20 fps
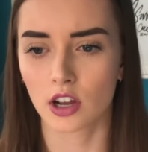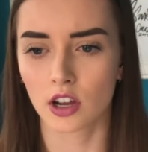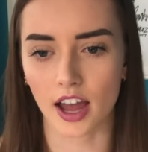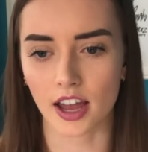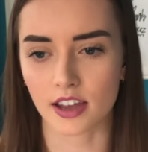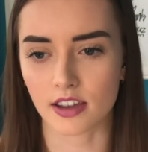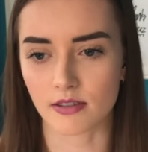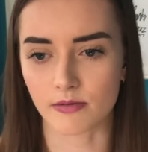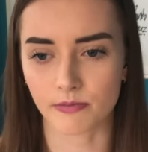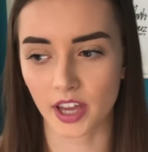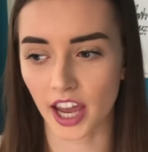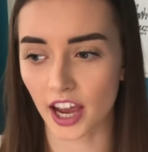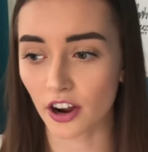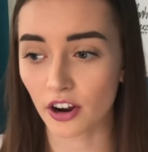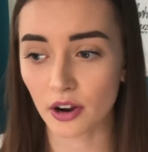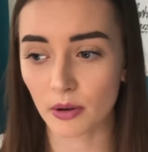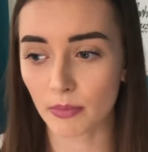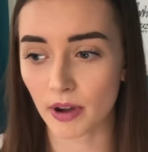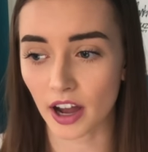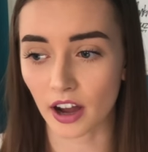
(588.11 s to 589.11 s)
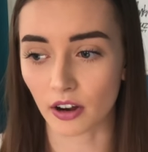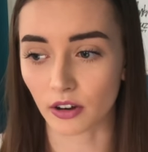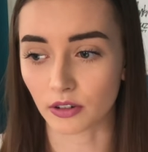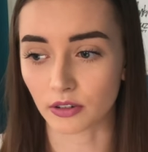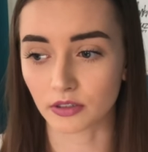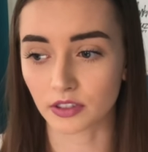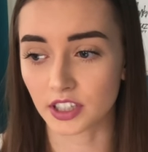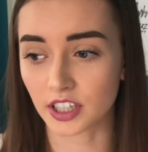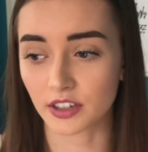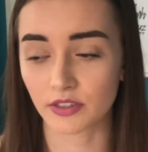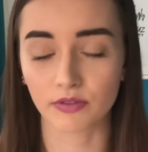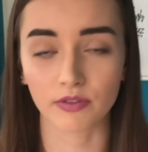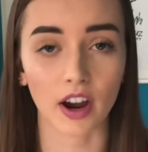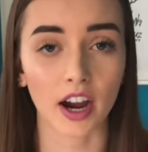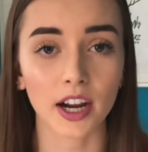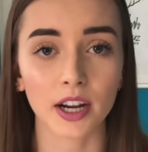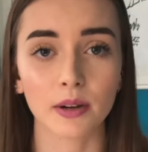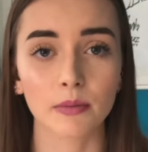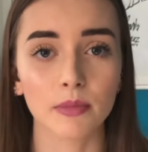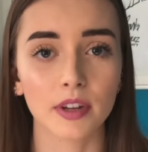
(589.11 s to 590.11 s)
I care about the
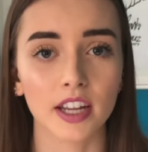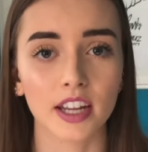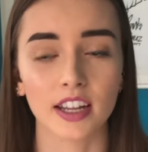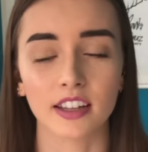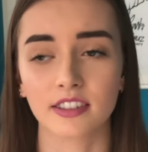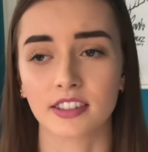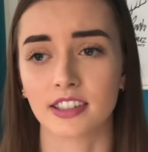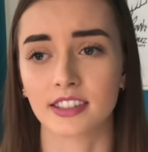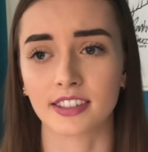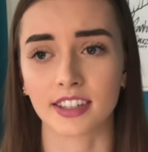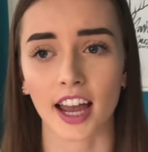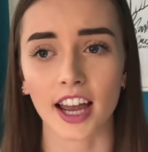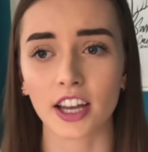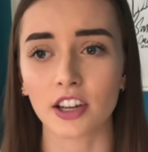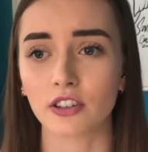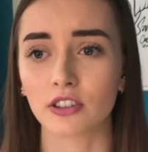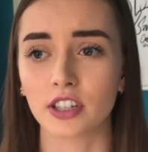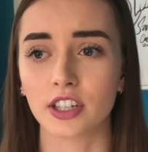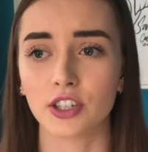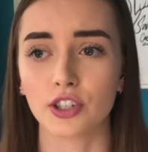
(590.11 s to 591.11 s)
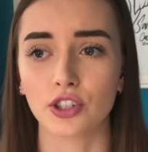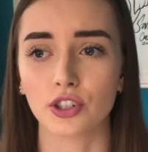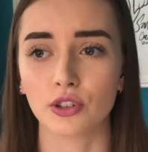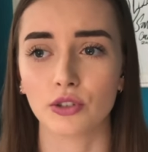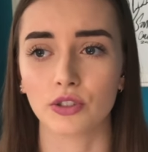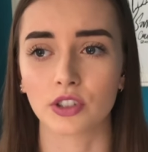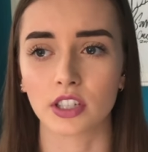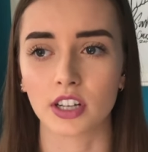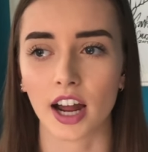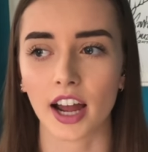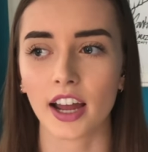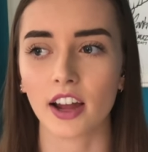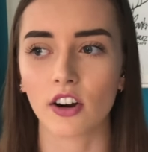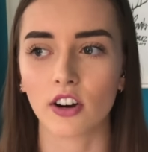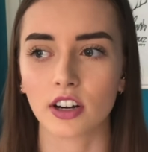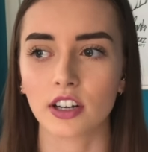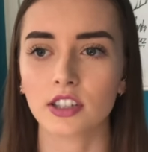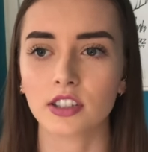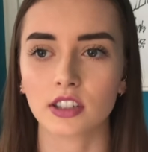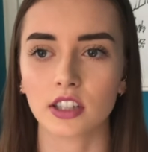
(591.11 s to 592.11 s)
environment and societal issues, and I
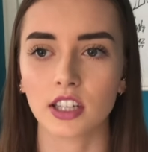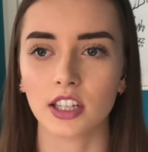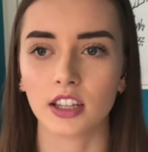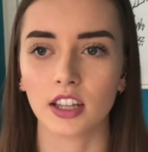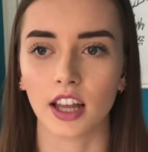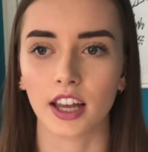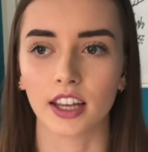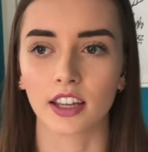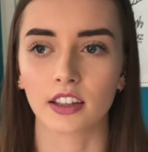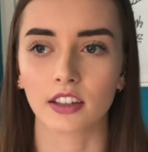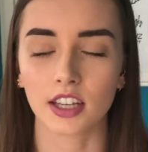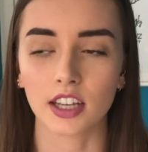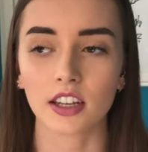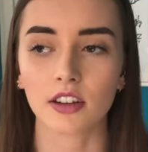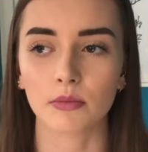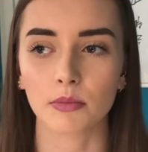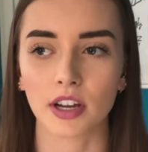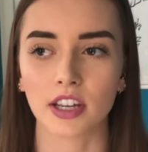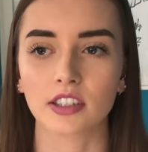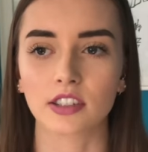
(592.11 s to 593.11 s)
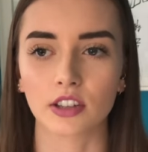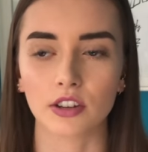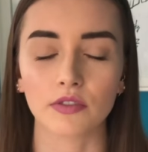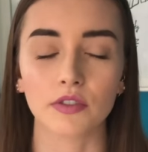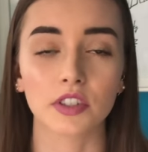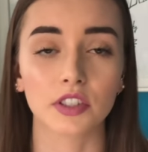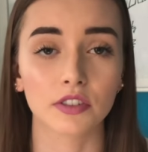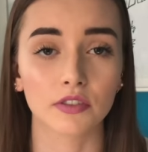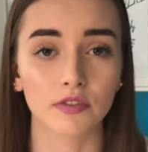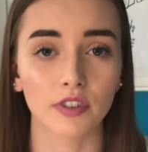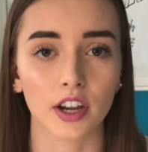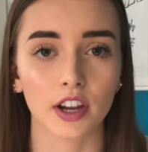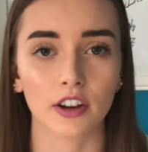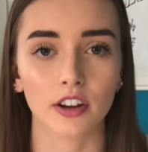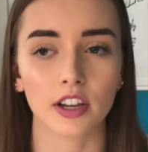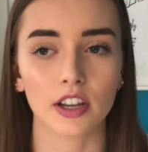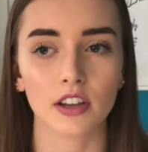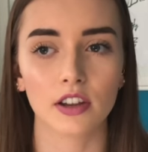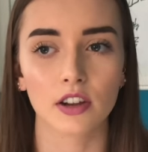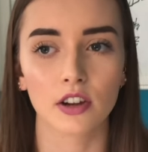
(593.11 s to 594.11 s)
honestly, like, think of myself as a
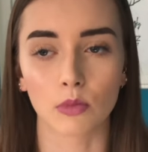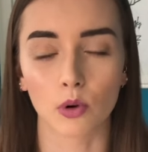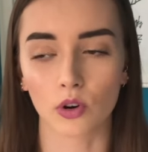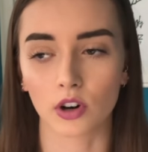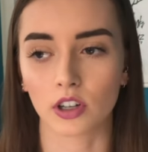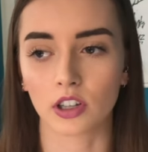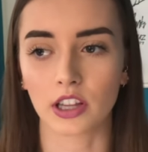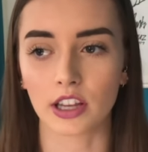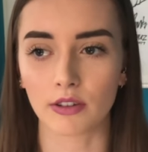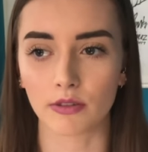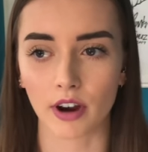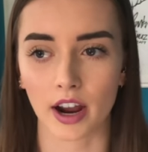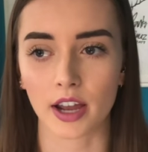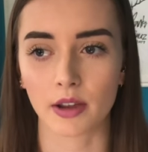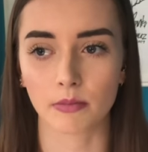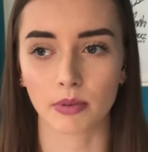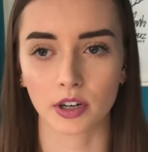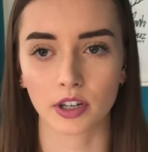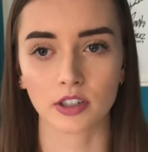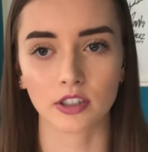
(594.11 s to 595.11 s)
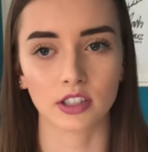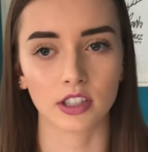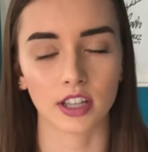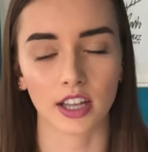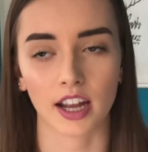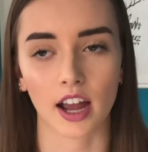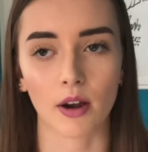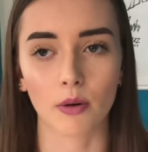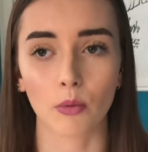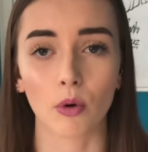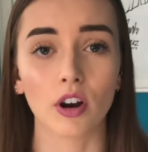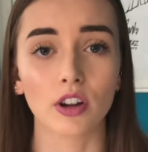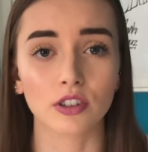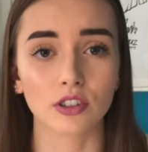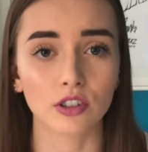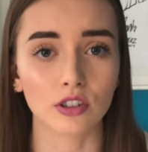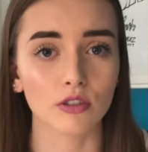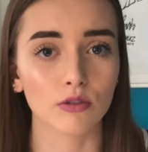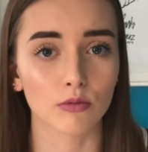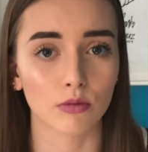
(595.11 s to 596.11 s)
very morally right person. Like, I want
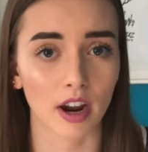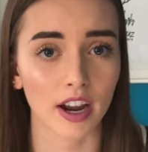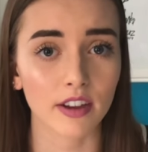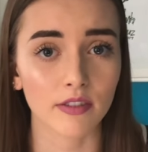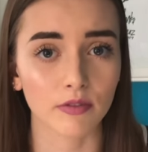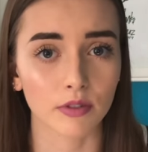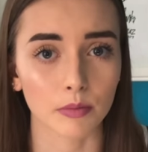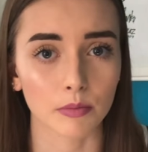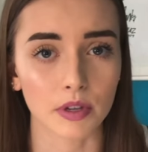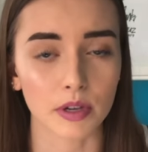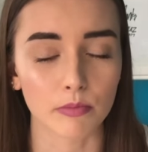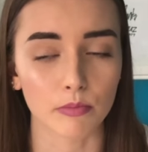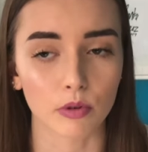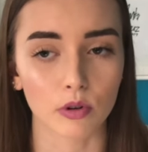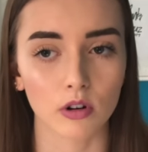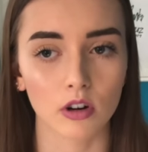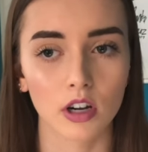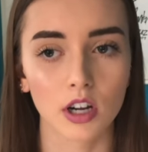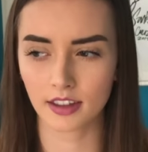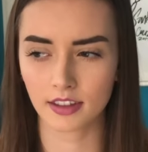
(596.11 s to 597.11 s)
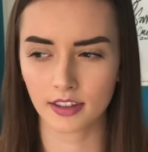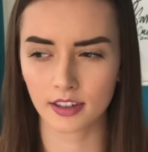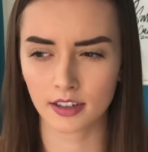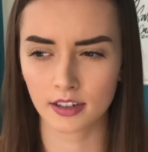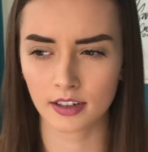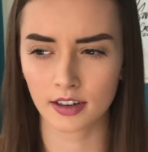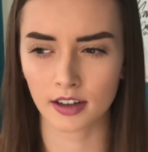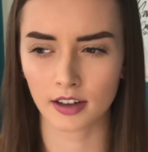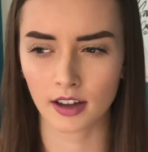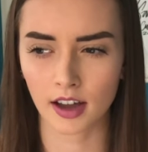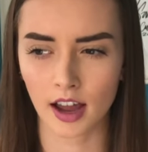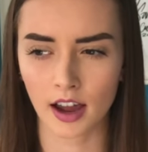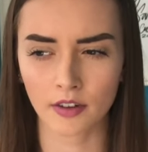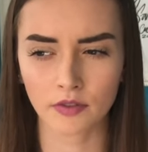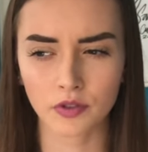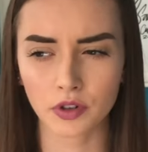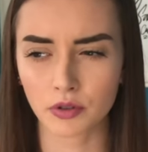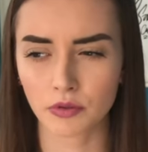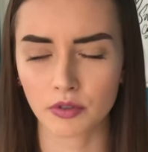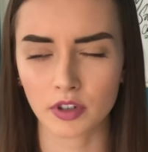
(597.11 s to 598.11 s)
to do right for people. And then
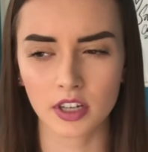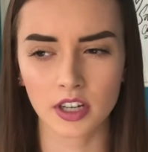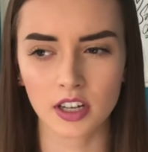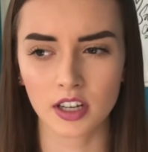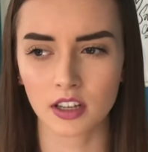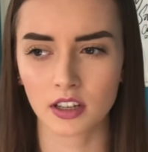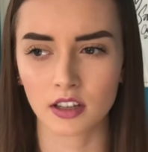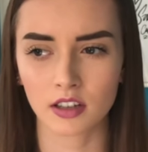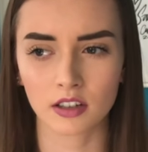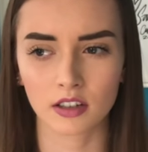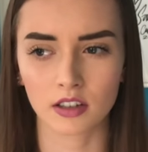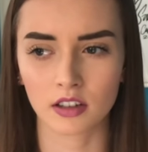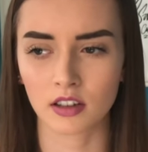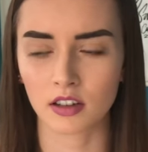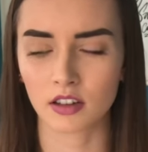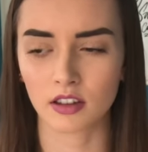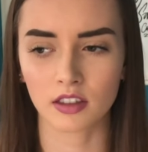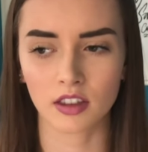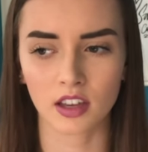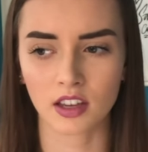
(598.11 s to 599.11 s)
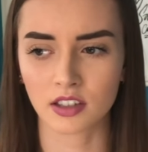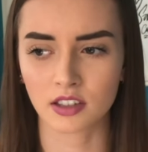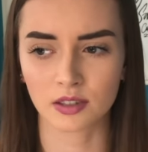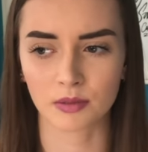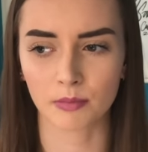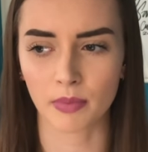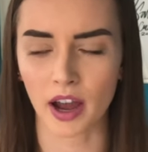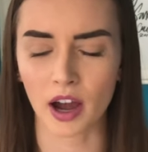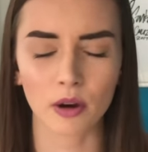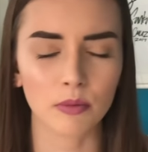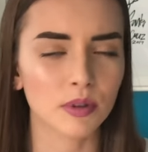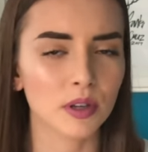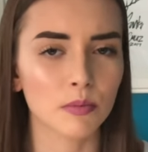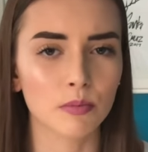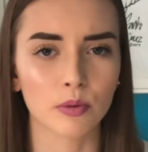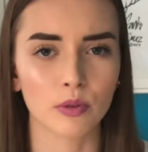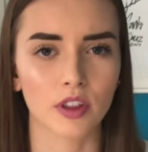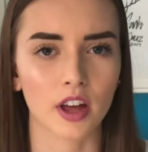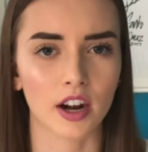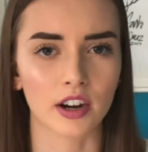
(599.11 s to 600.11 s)
after reading things about
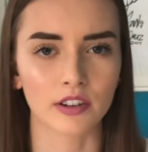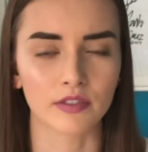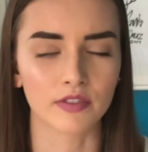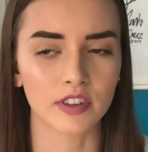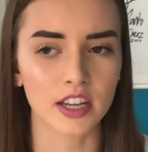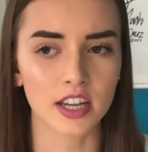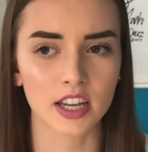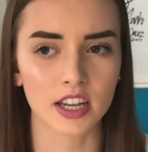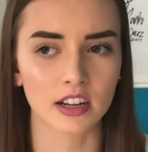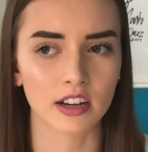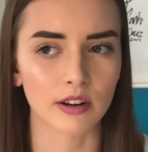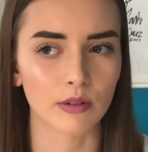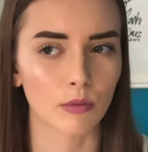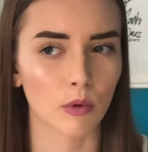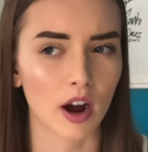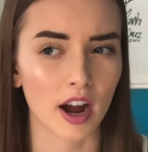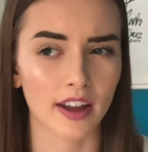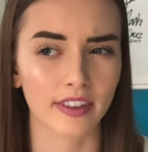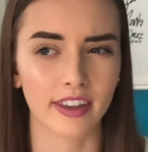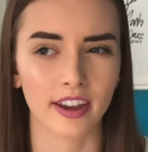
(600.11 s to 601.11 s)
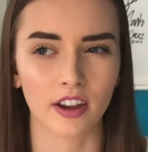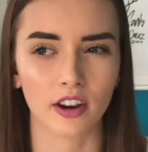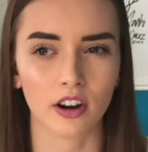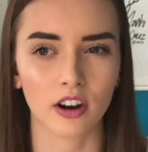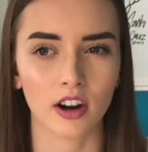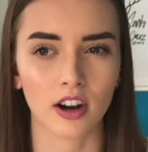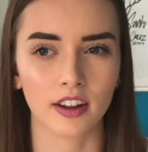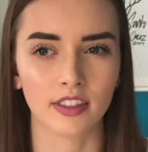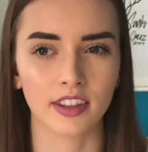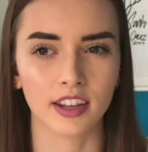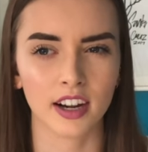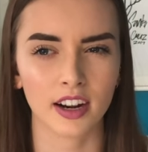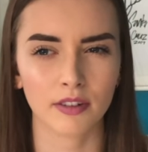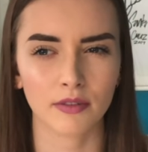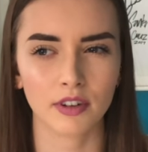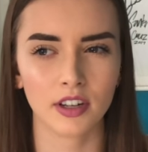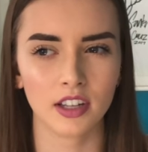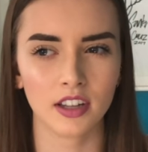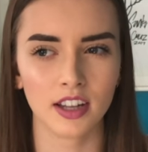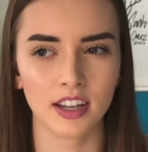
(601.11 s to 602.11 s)
people that are vegan and why they are, then I
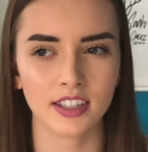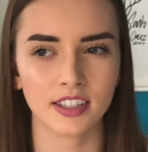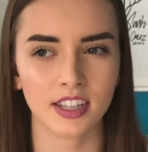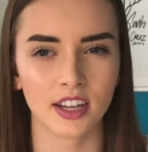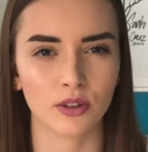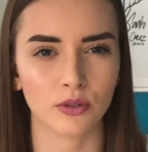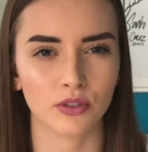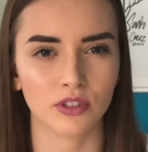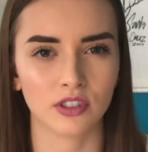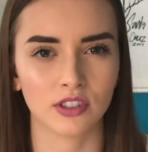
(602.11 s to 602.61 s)
realized how